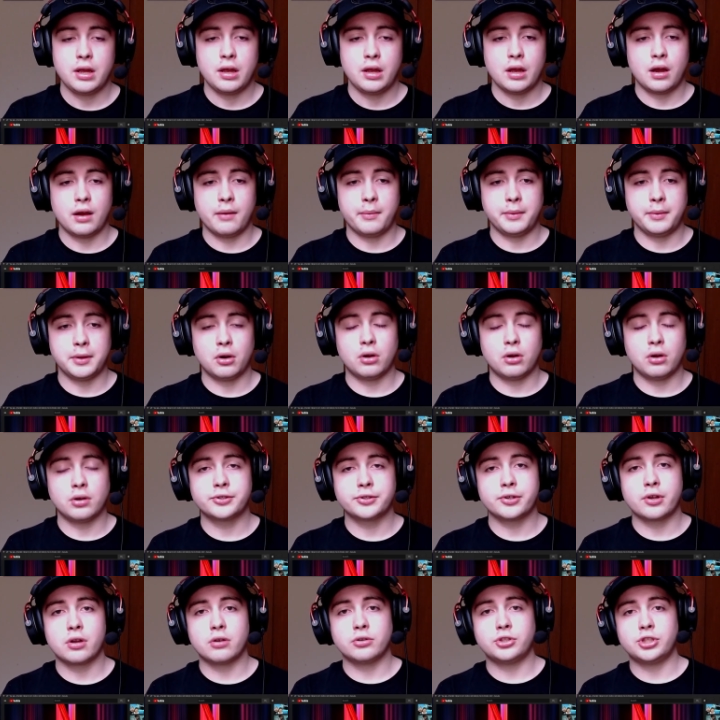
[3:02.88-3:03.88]
Um, and then also
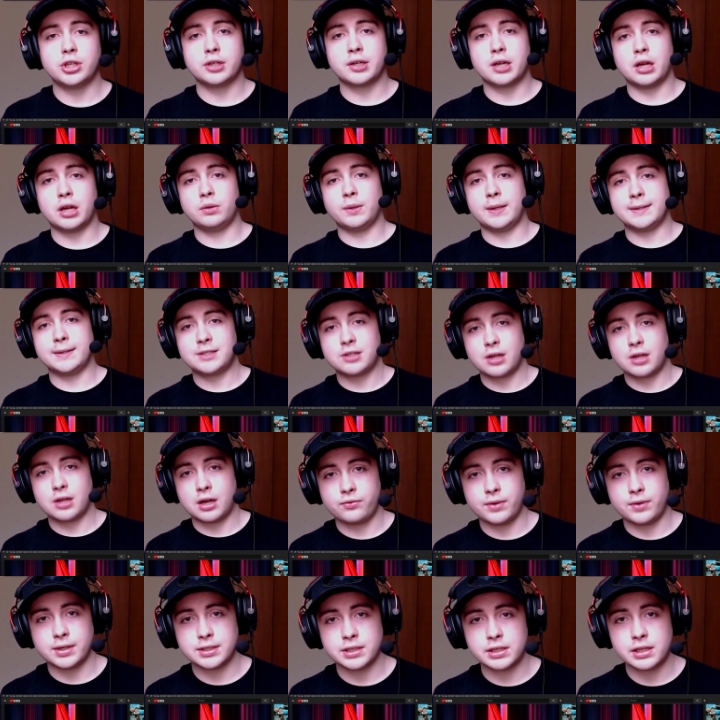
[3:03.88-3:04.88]
go check out Let's Talk
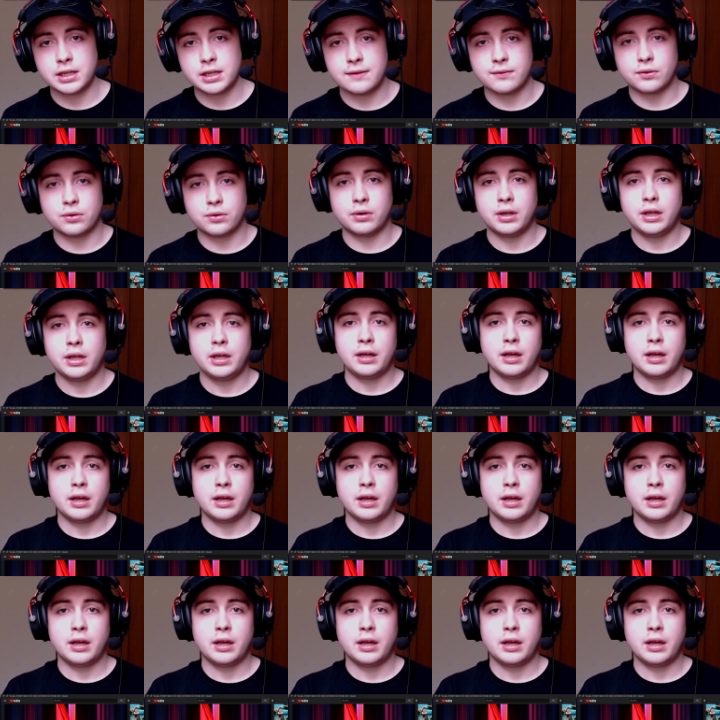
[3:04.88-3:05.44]
Resident Evil.